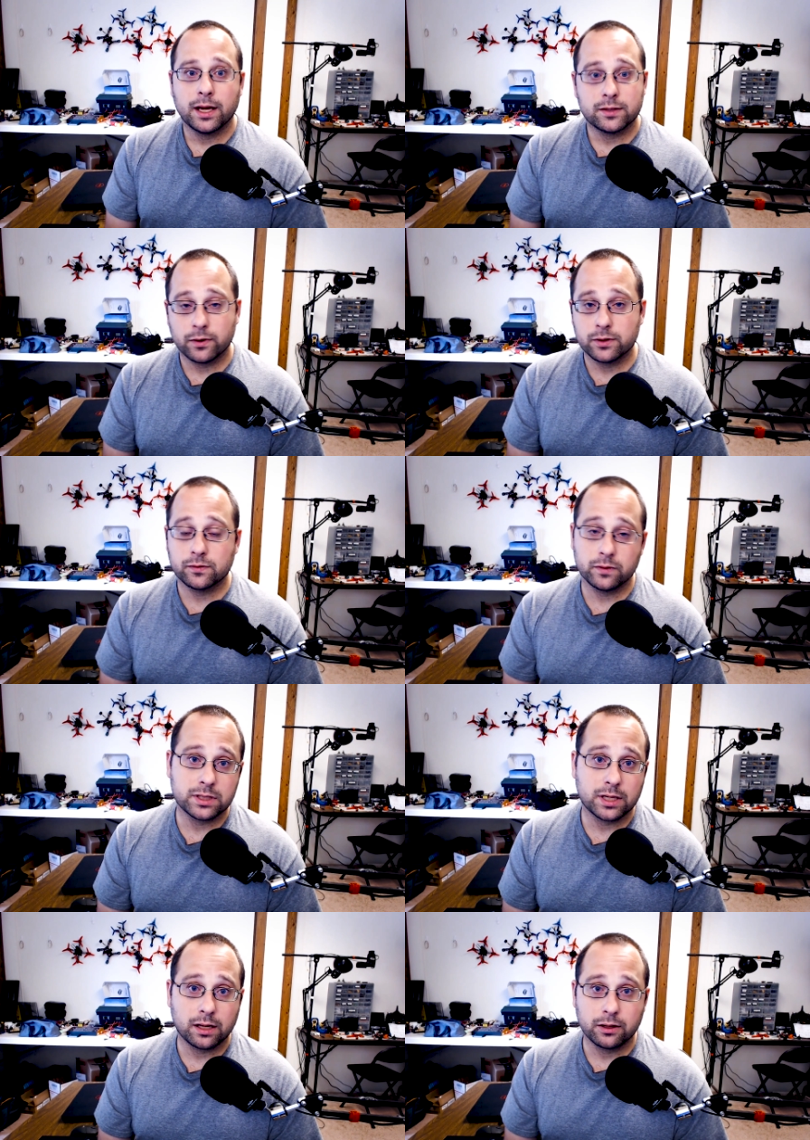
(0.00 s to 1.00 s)
as far as
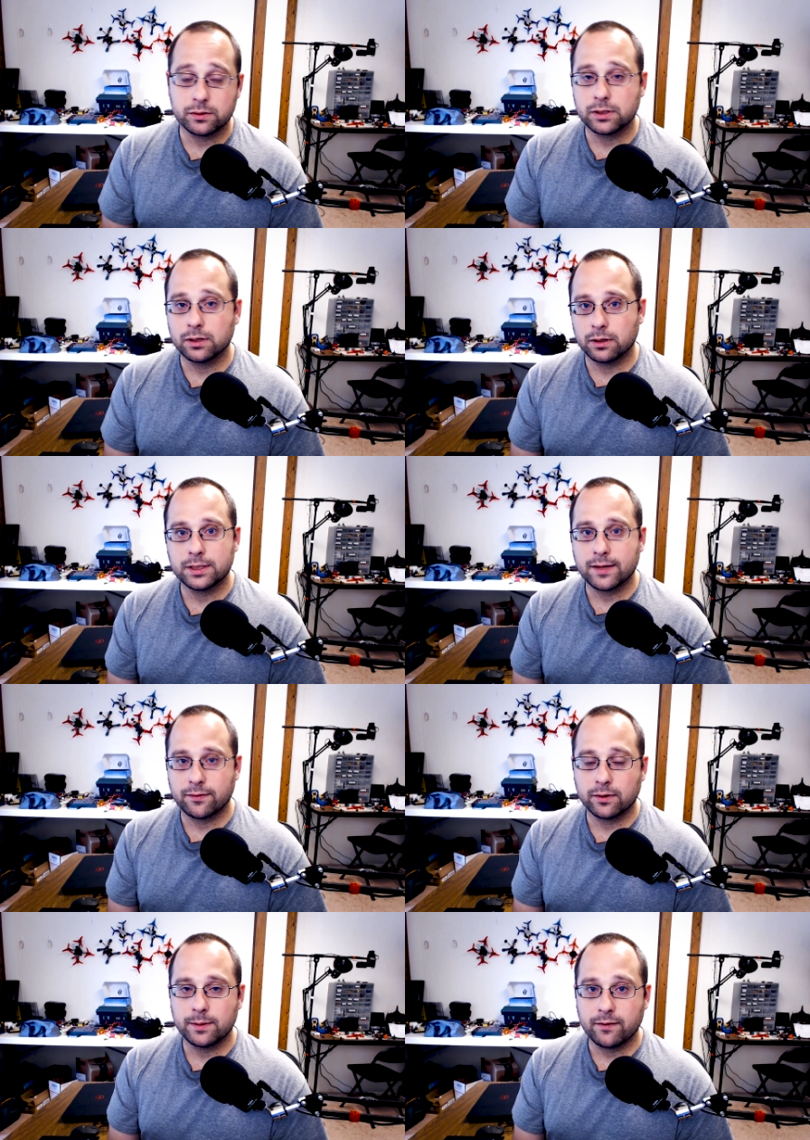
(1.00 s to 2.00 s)
freestyle goes, you're going to
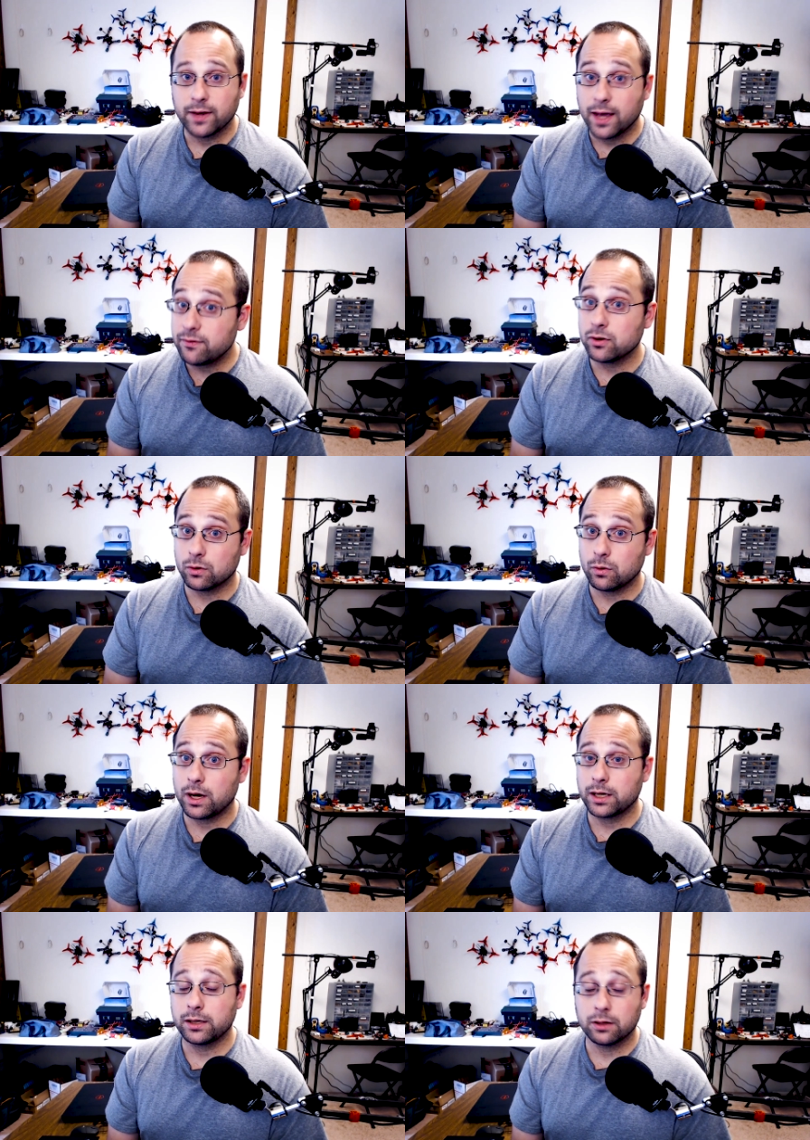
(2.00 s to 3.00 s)
definitely have a heavier
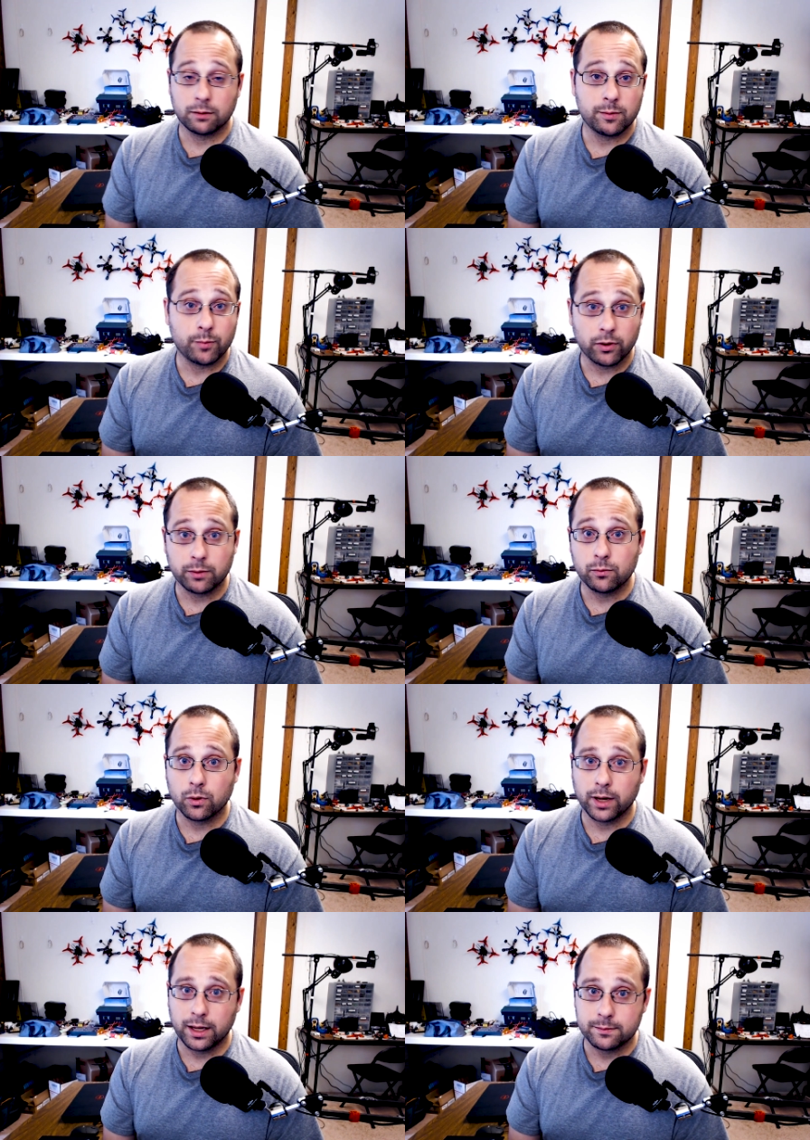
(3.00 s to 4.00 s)
quad and you're going to be pulling
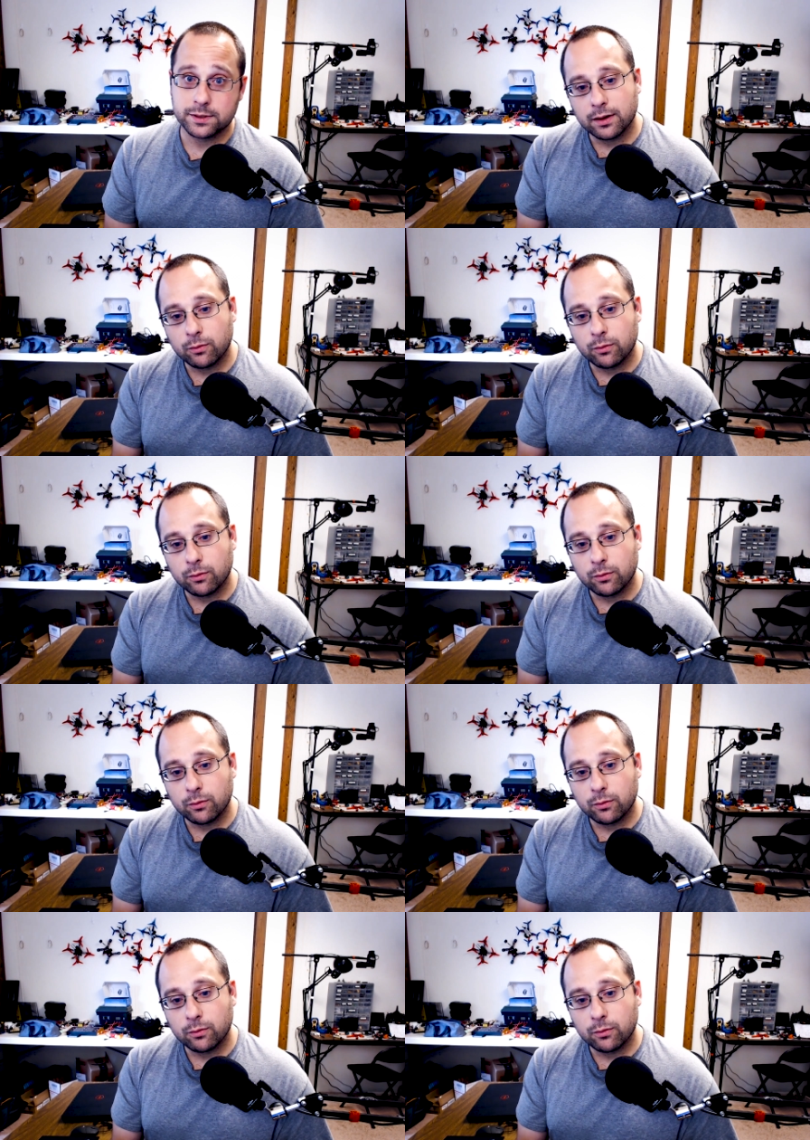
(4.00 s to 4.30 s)
more amps.